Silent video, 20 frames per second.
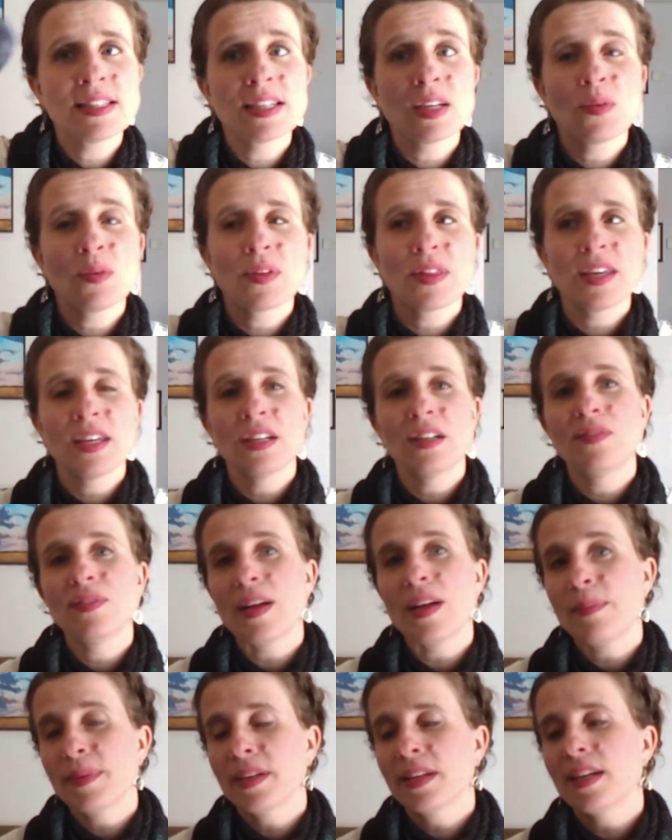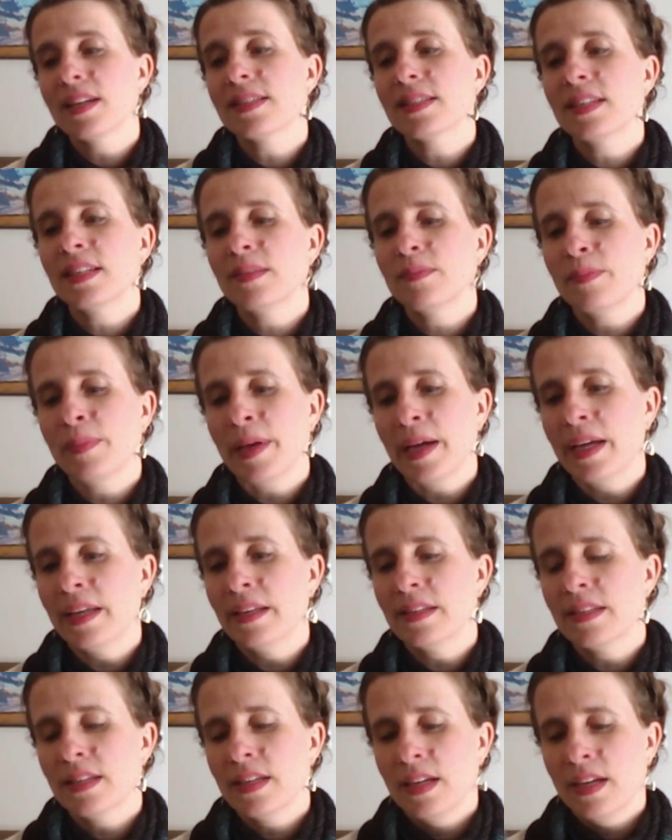stick with a heel flap and gusset,
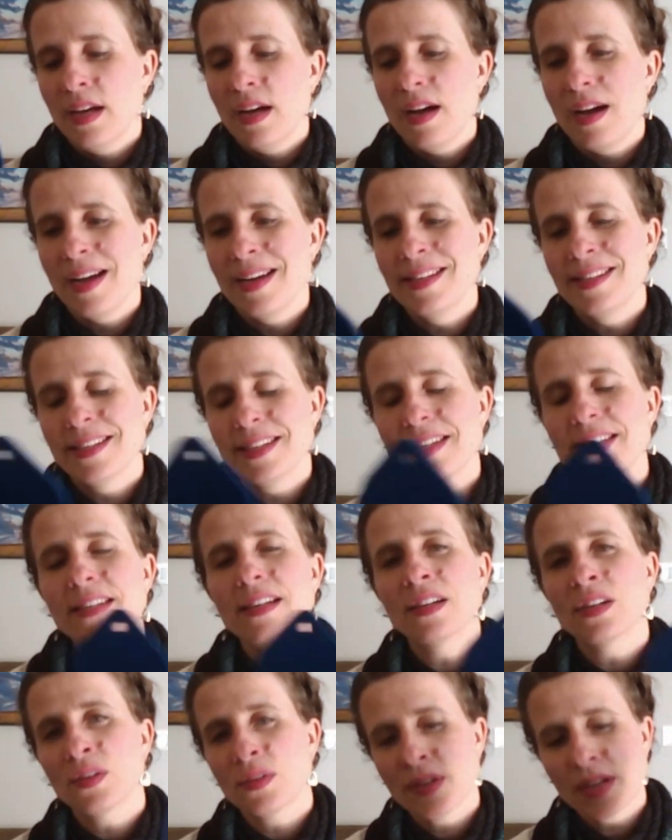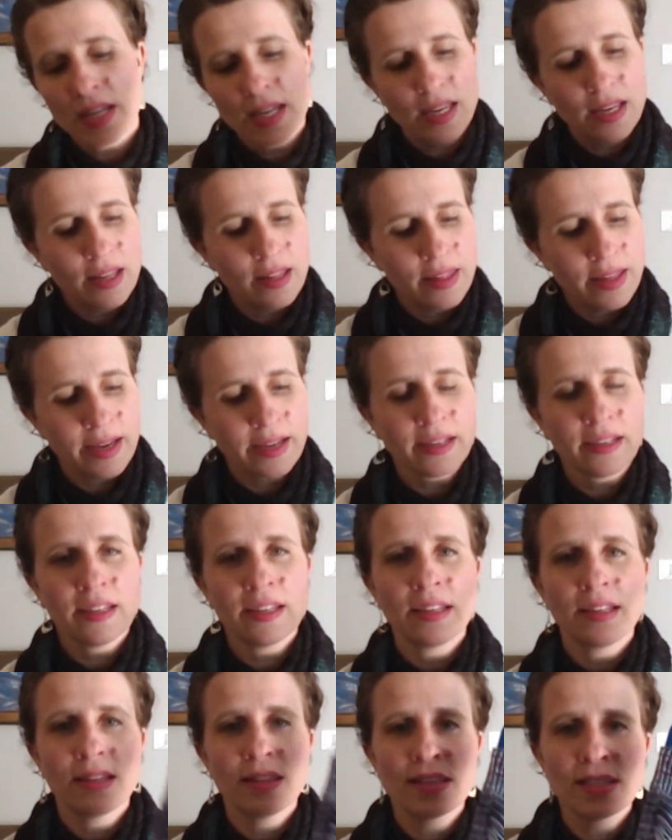but I did agree that
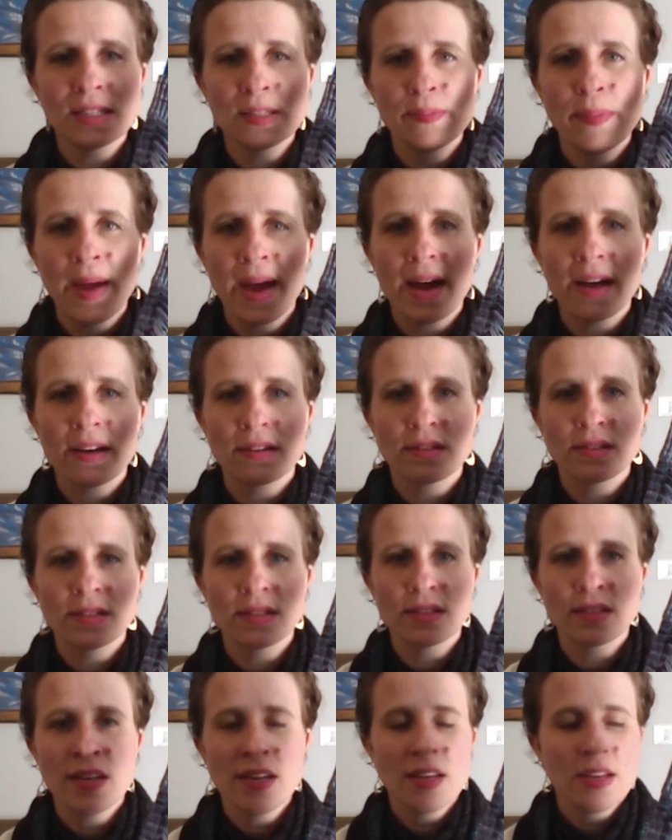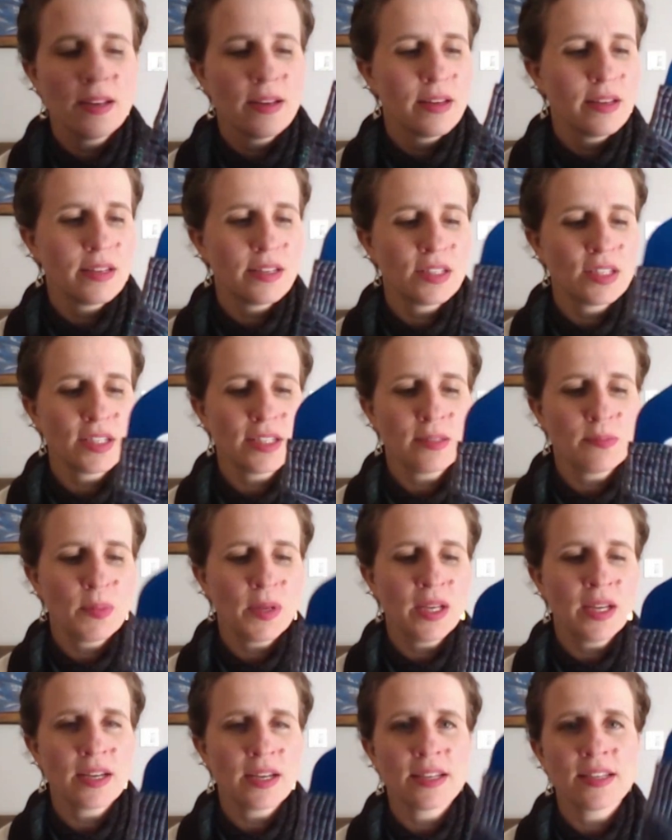this pattern, just
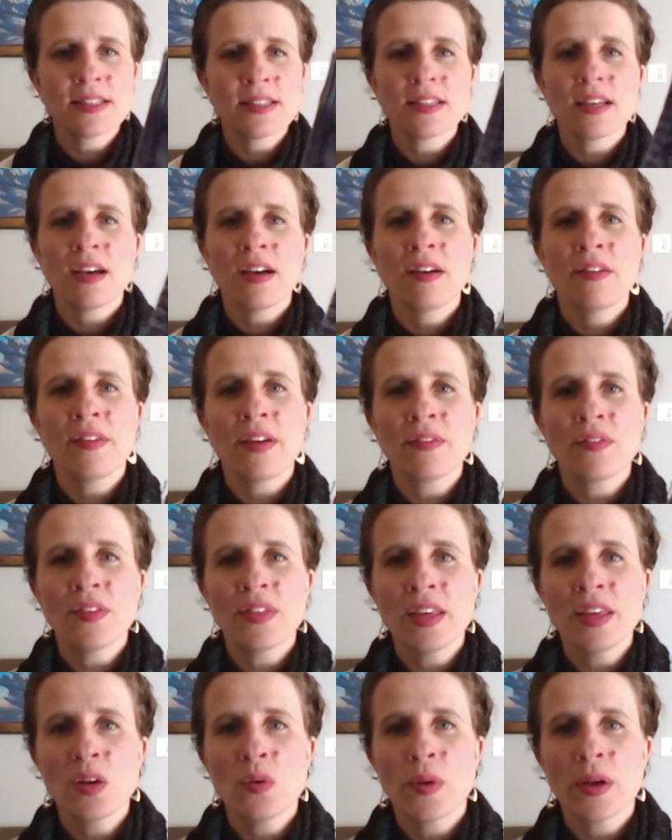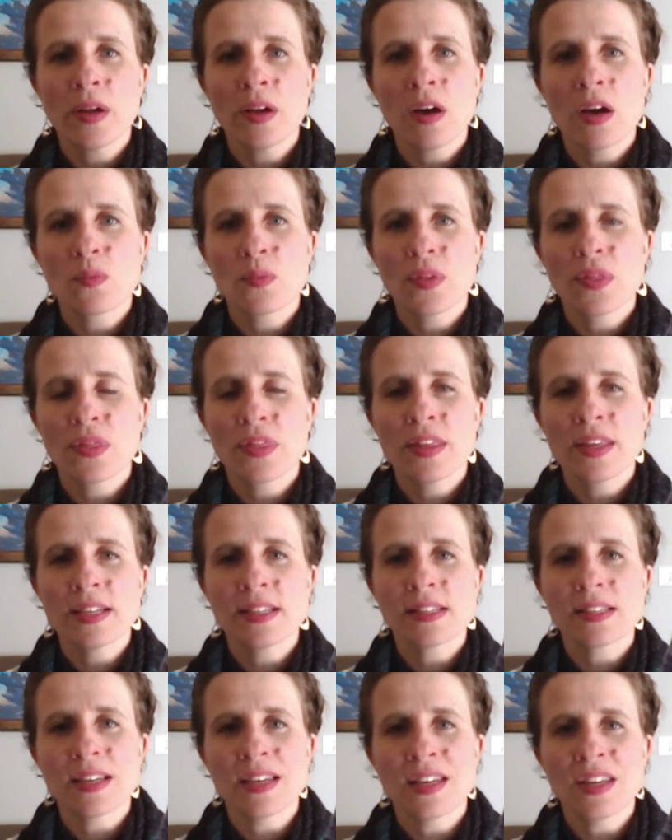because of everything going on with
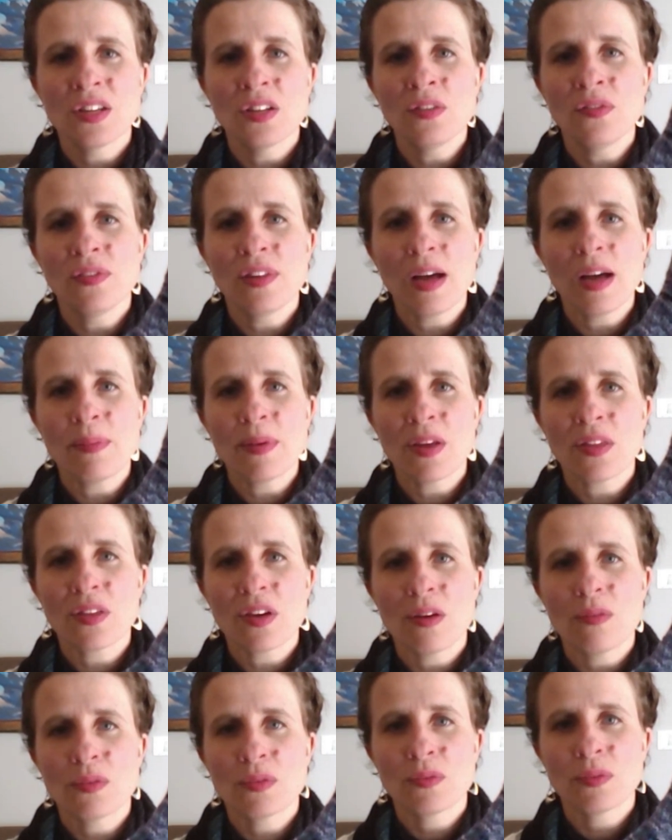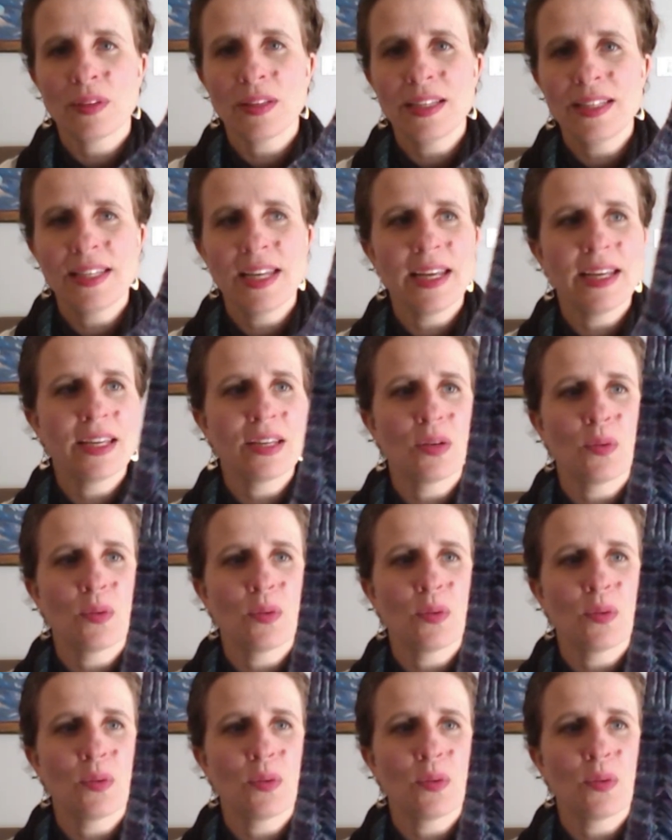this, a heel flap I thought would really take